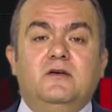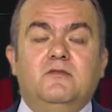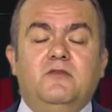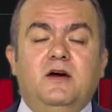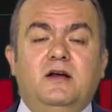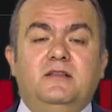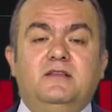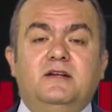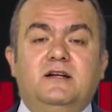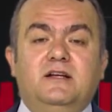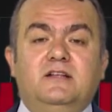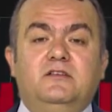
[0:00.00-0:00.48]

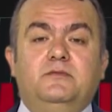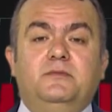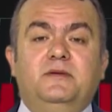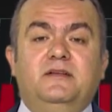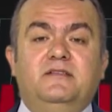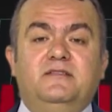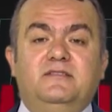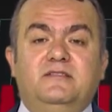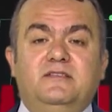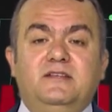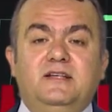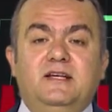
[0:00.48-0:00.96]
whether it be
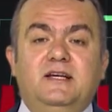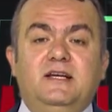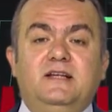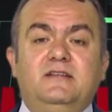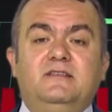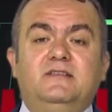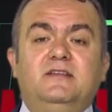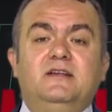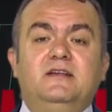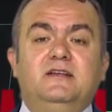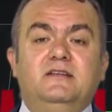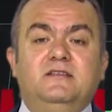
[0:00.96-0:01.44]

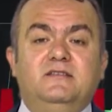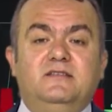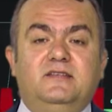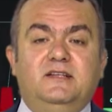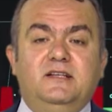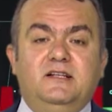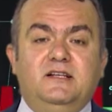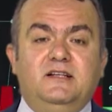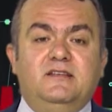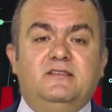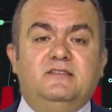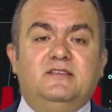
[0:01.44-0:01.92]
seed,
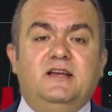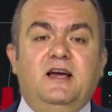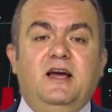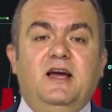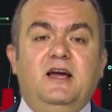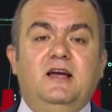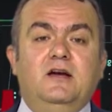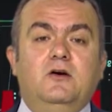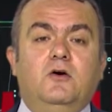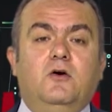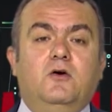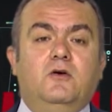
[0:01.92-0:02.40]
Series
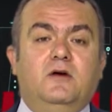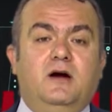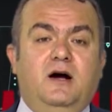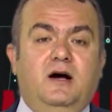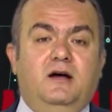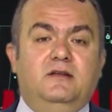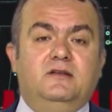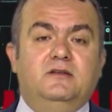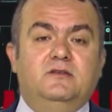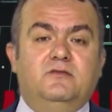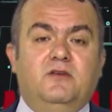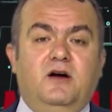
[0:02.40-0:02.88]
A or
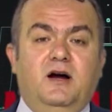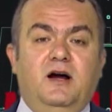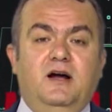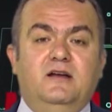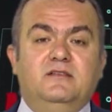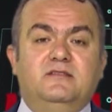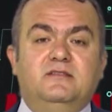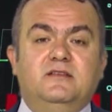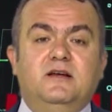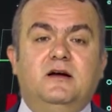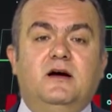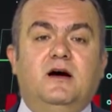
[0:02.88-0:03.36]

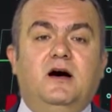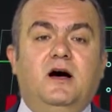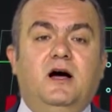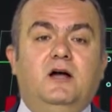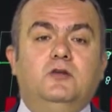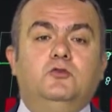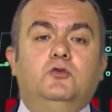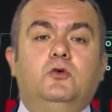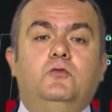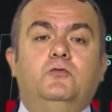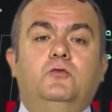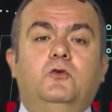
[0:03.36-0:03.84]
otherwise,
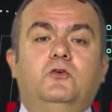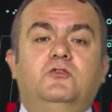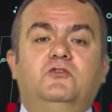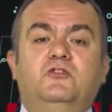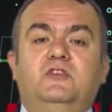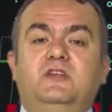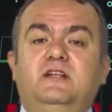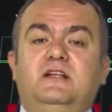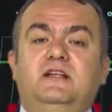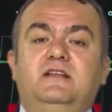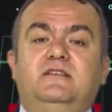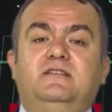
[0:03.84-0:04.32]
out of your
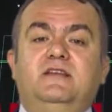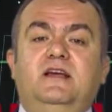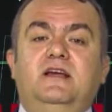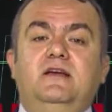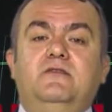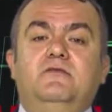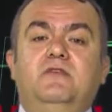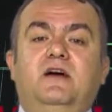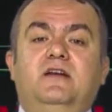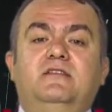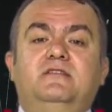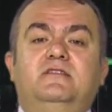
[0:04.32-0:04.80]
Series A
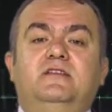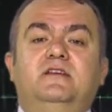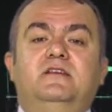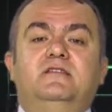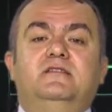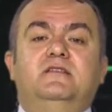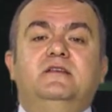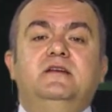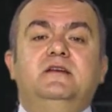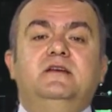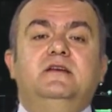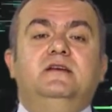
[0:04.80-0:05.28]

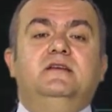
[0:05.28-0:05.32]
investors,